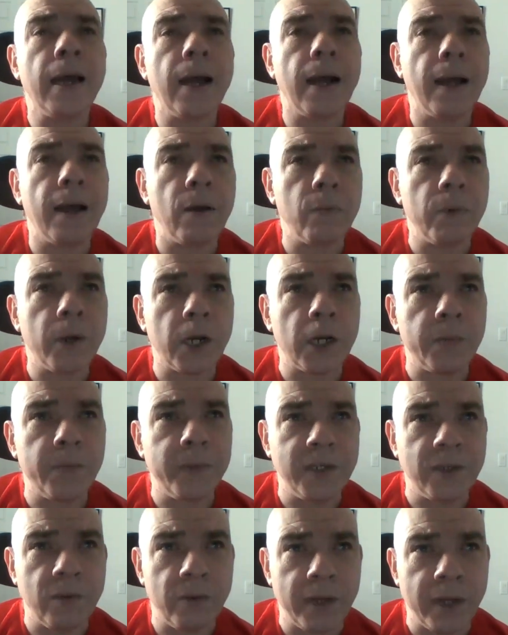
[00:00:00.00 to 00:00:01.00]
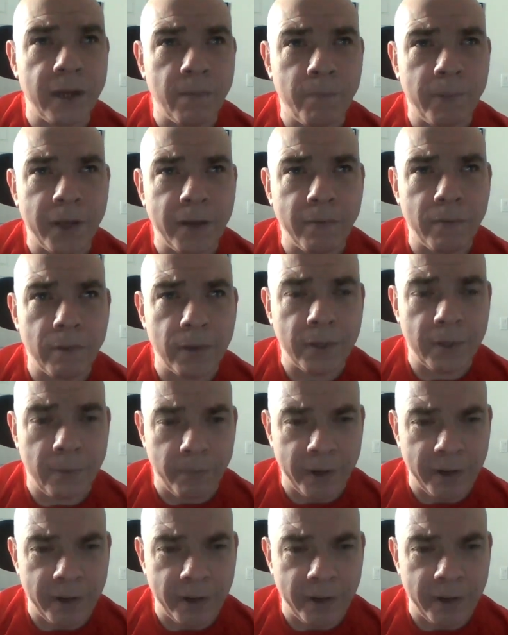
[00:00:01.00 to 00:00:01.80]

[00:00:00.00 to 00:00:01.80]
We're going to be doing the